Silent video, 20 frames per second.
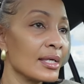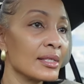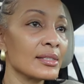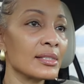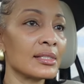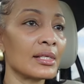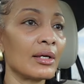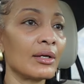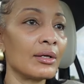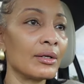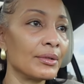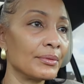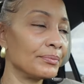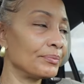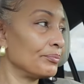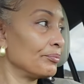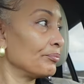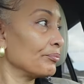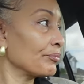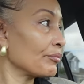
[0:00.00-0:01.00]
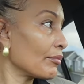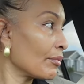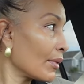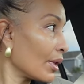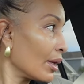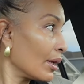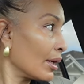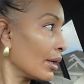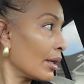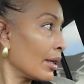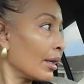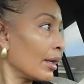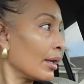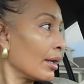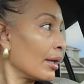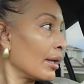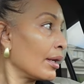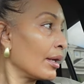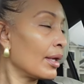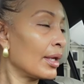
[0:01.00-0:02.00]
So,
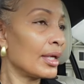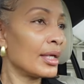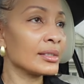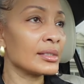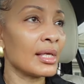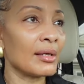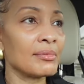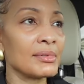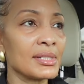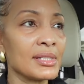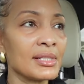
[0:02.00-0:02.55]
as I was